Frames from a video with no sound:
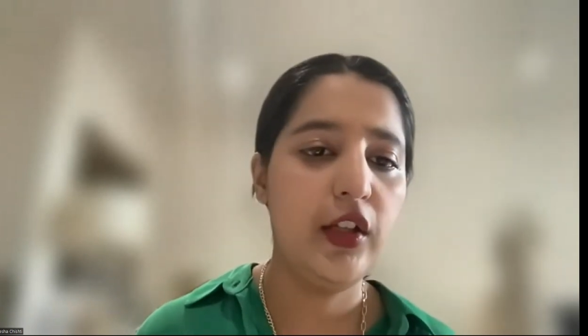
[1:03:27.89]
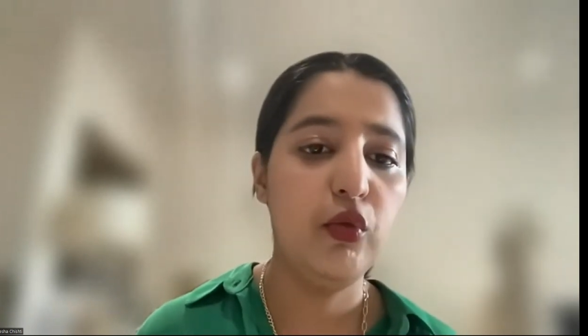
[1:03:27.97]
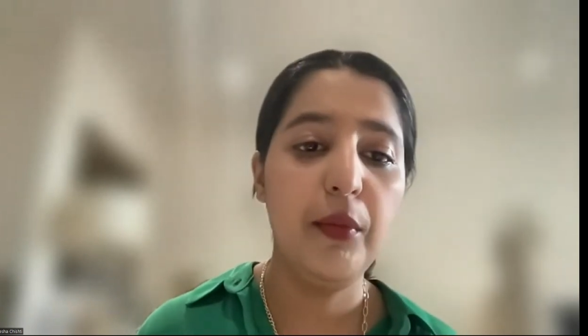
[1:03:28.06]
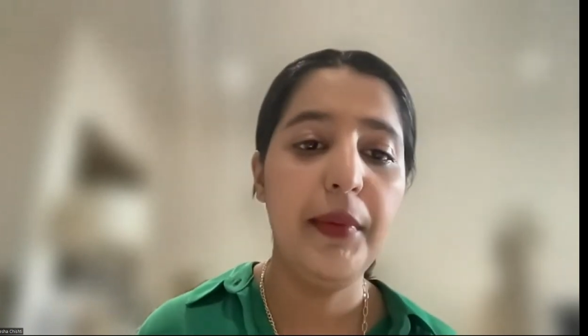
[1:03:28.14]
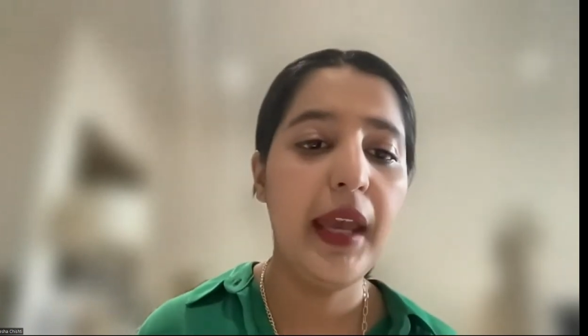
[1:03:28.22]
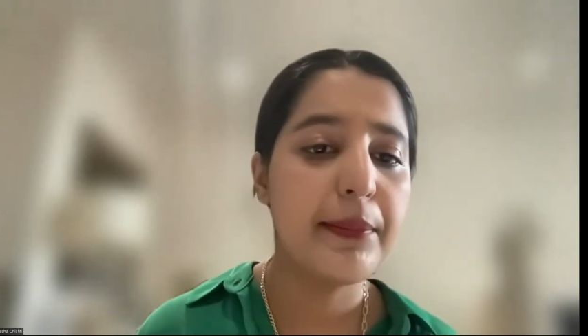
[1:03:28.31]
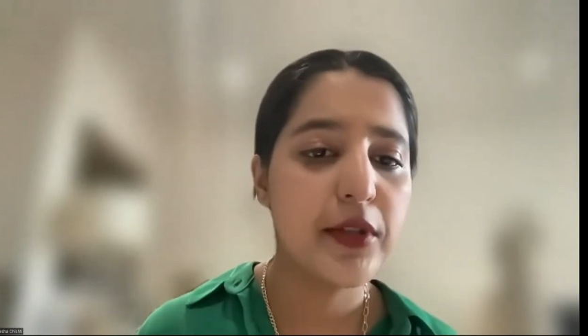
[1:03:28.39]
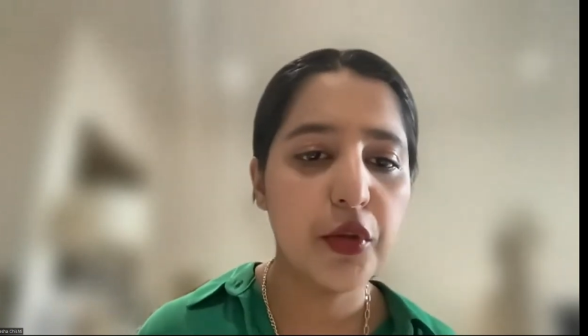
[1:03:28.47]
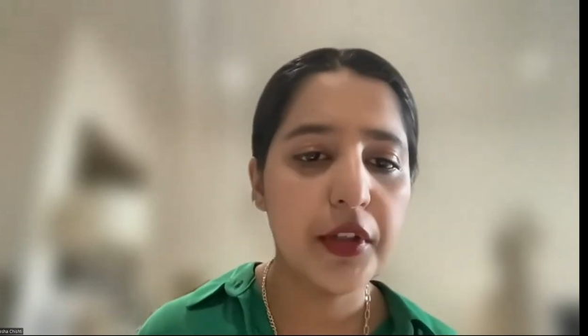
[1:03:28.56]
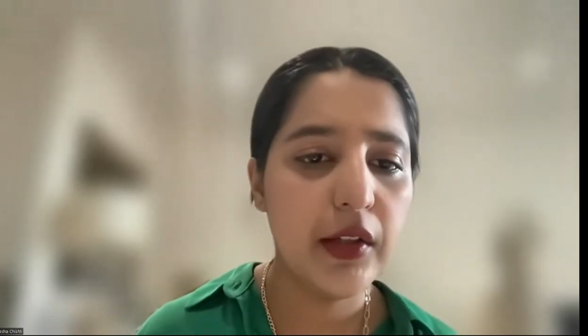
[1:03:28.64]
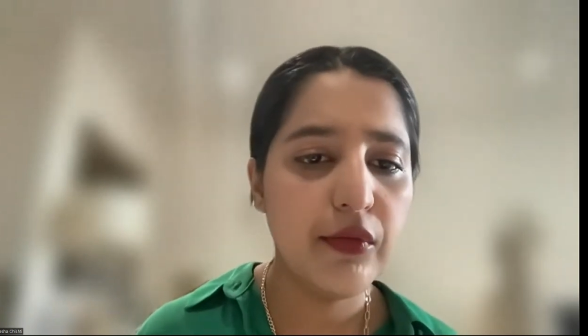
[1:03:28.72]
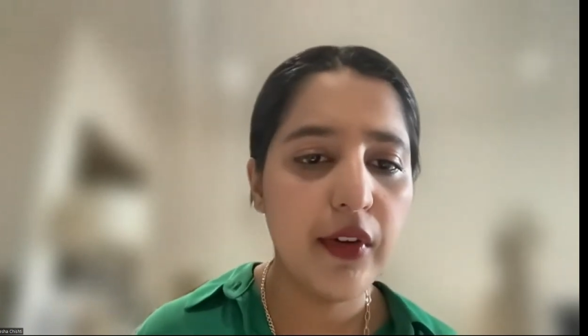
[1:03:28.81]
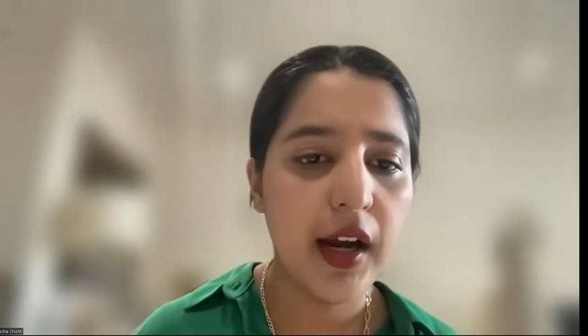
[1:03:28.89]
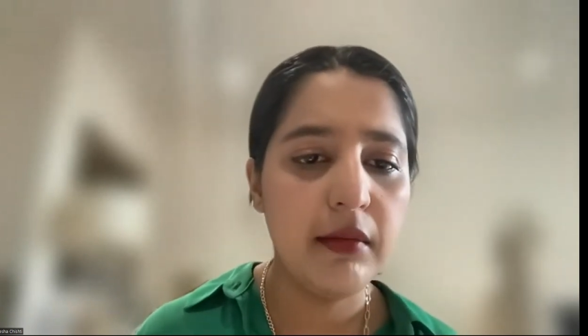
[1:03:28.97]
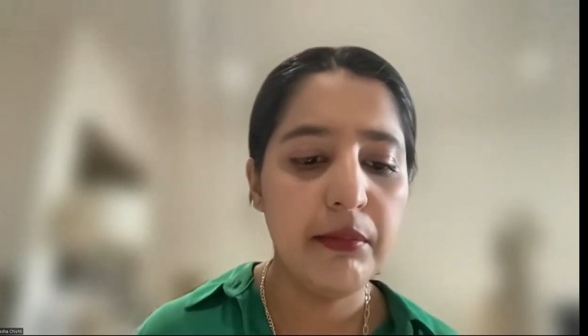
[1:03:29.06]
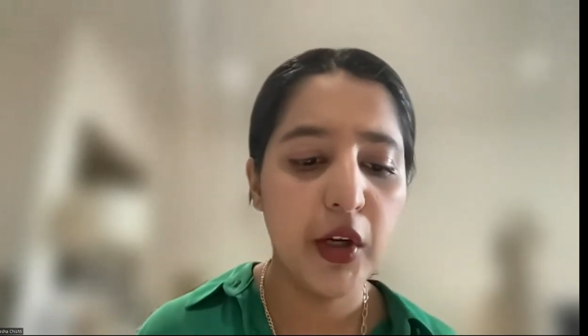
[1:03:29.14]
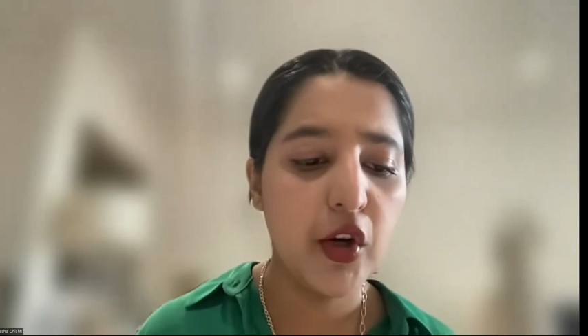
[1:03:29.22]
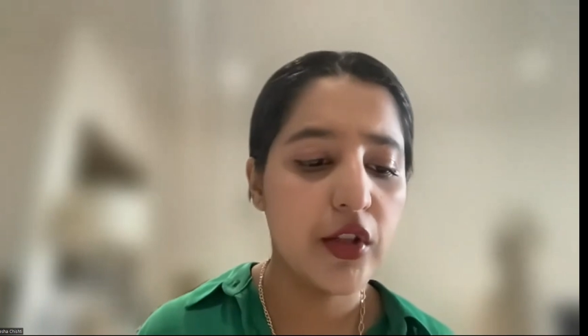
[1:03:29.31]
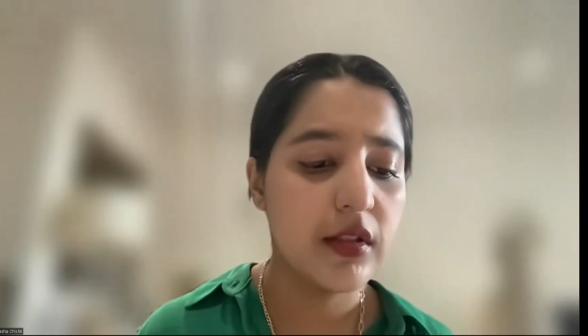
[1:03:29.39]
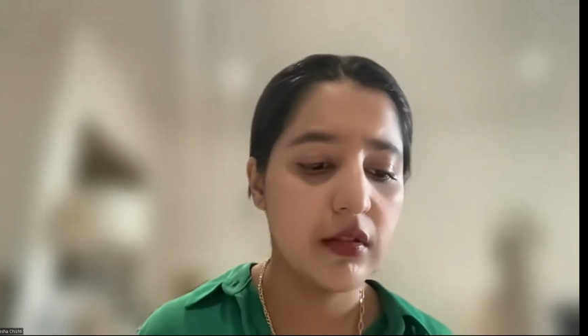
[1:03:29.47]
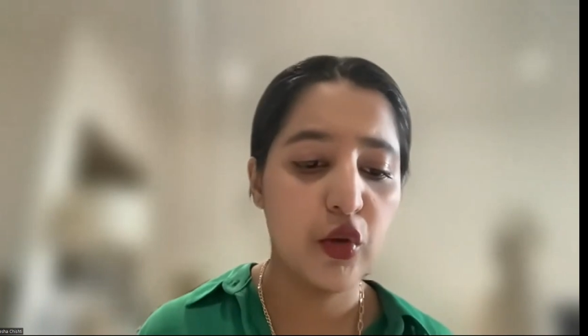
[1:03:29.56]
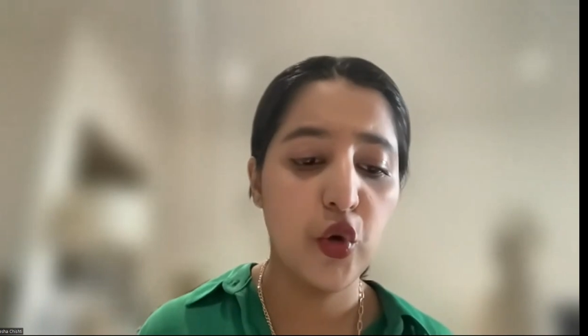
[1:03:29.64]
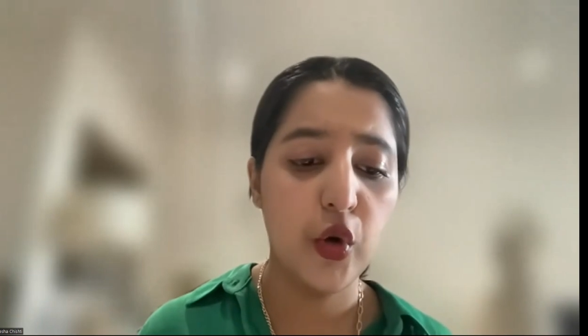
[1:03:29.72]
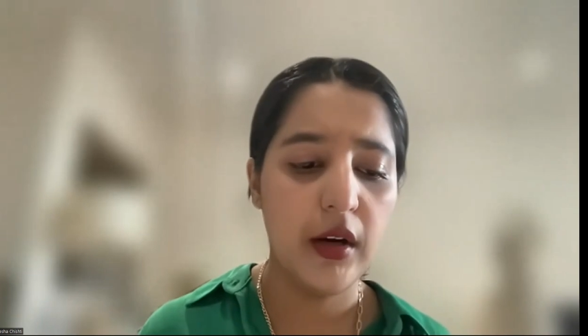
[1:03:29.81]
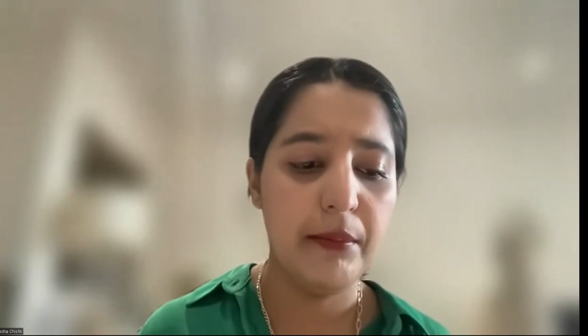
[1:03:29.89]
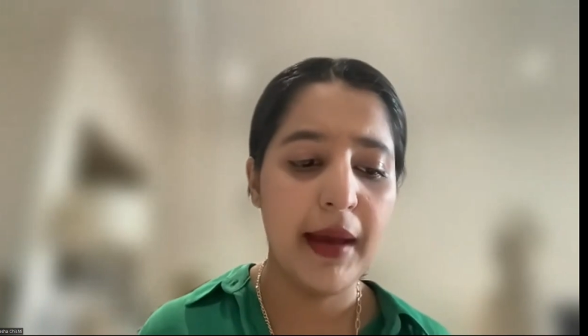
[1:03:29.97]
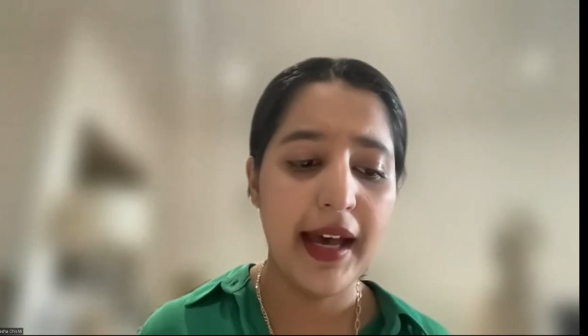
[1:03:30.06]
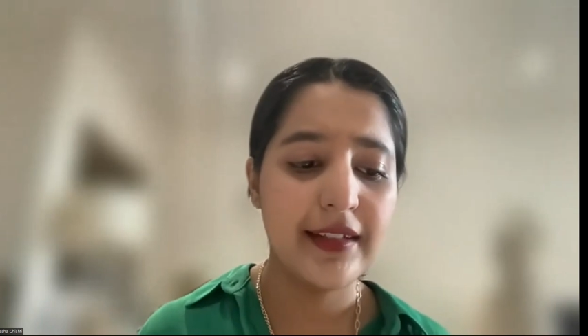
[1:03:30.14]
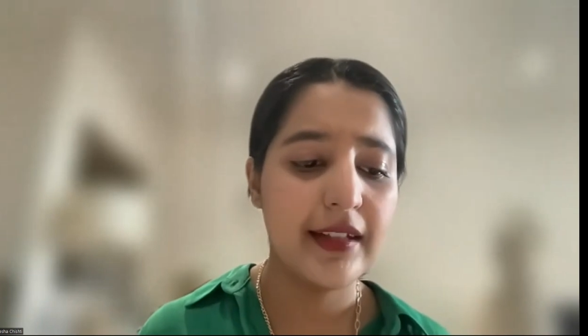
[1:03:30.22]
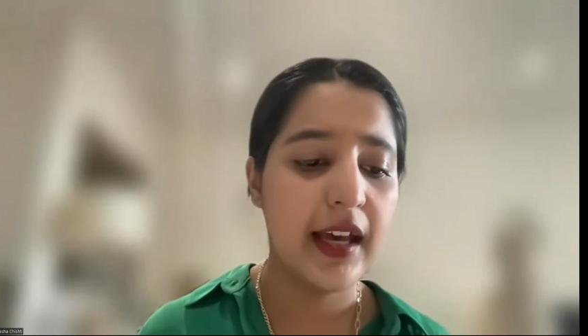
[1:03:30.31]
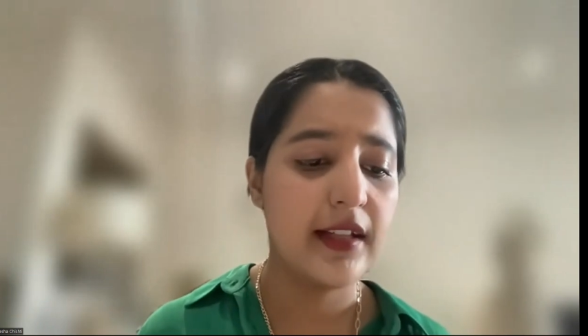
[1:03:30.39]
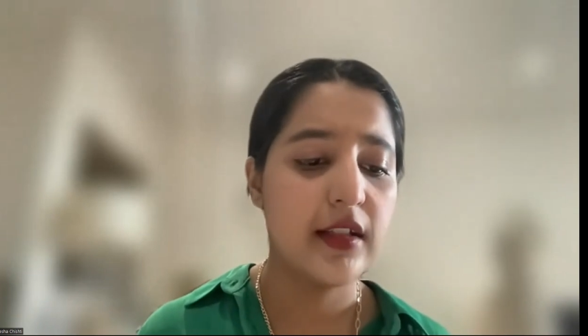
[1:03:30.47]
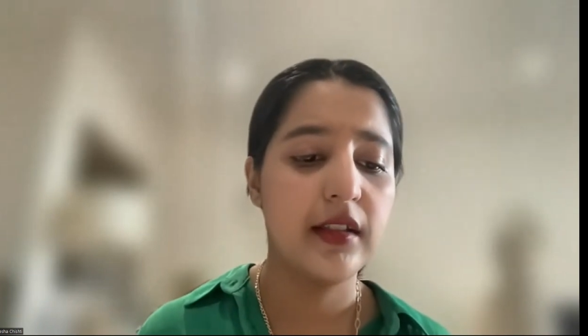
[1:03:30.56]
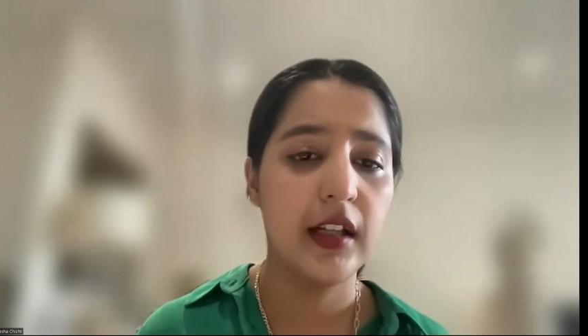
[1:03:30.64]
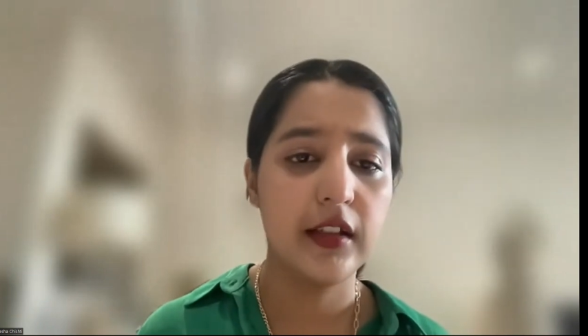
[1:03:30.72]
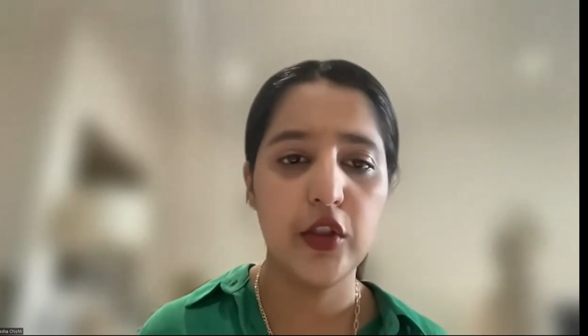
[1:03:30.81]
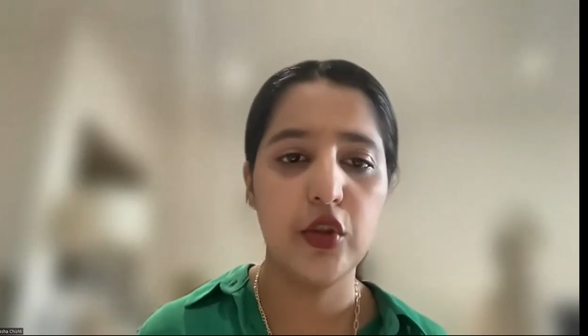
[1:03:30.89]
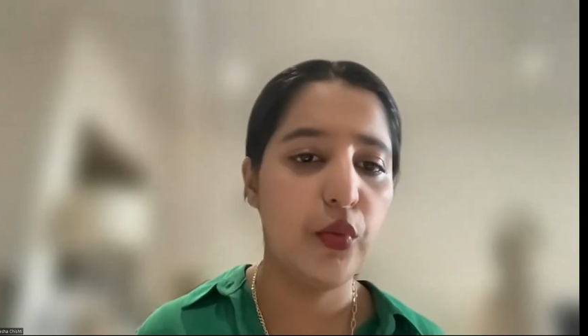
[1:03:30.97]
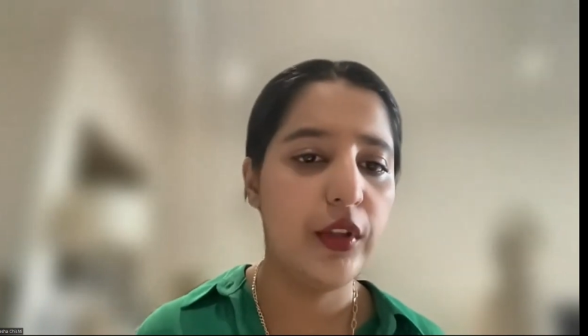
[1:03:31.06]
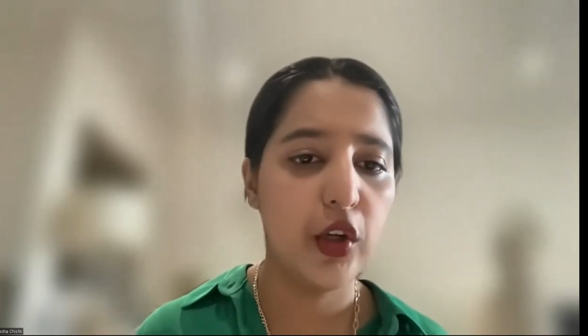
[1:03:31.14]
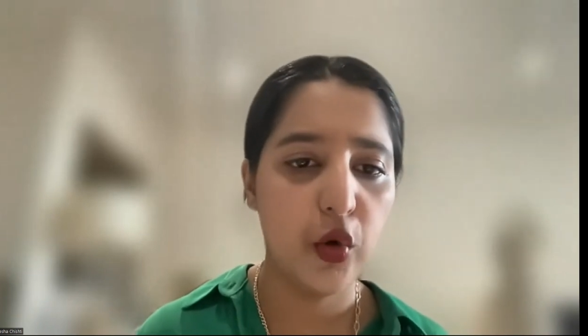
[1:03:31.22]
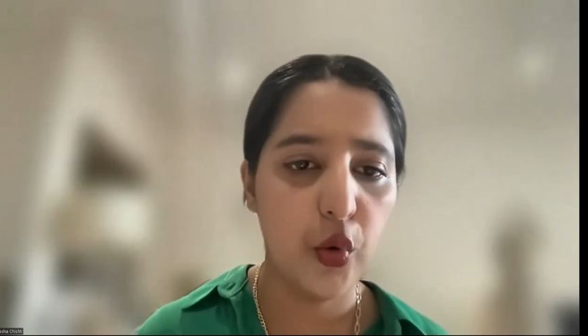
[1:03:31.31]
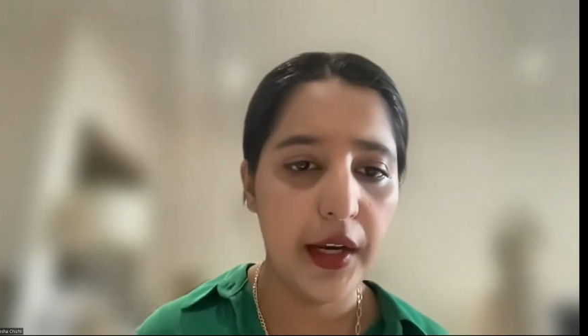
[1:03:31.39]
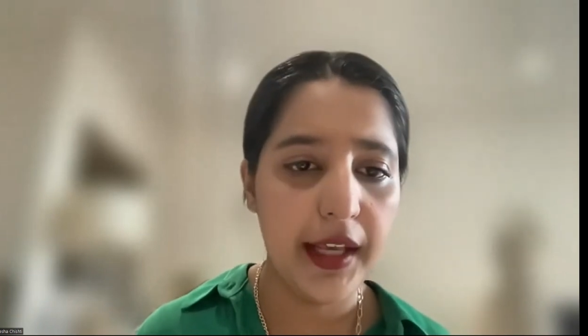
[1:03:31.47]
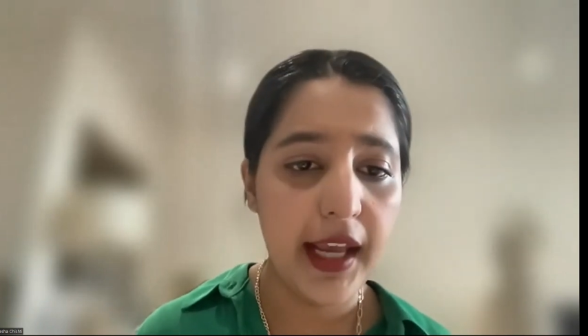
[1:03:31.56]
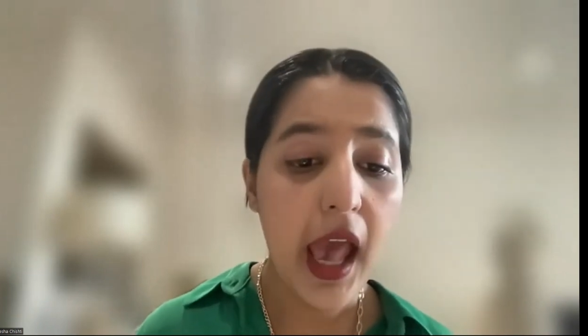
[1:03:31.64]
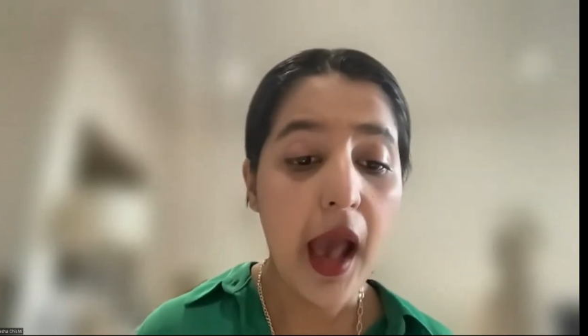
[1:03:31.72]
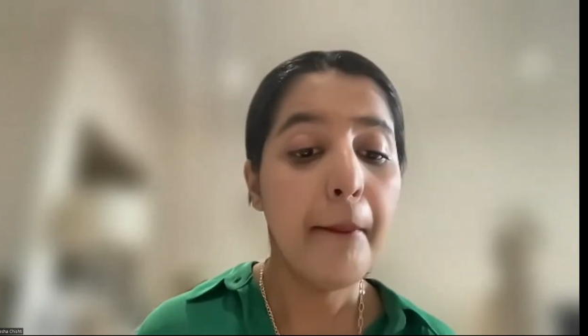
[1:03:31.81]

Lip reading: You will be absolutely fine, because maths has nothing to do with the coding,